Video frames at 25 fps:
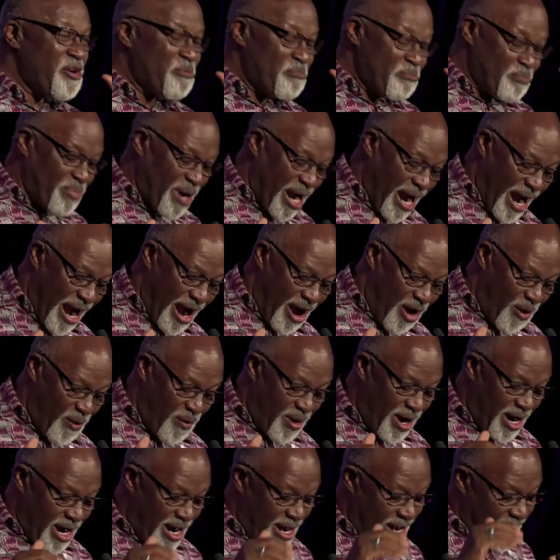
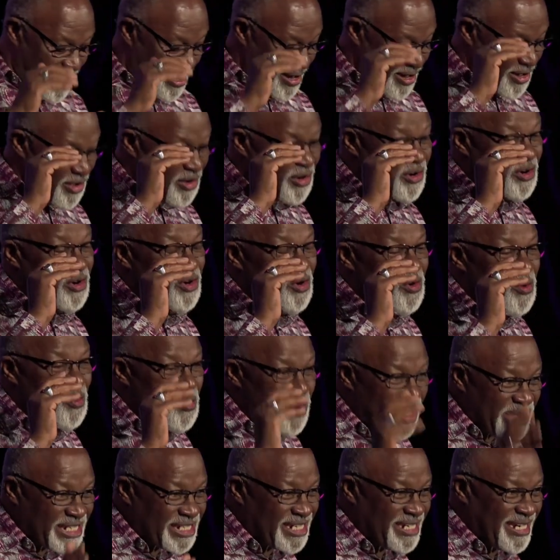power,
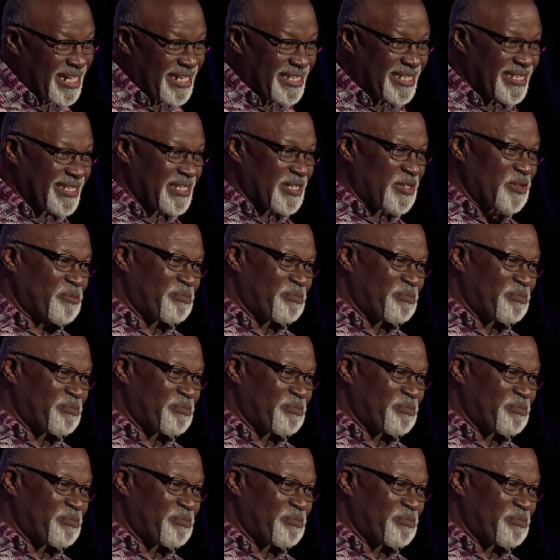witness.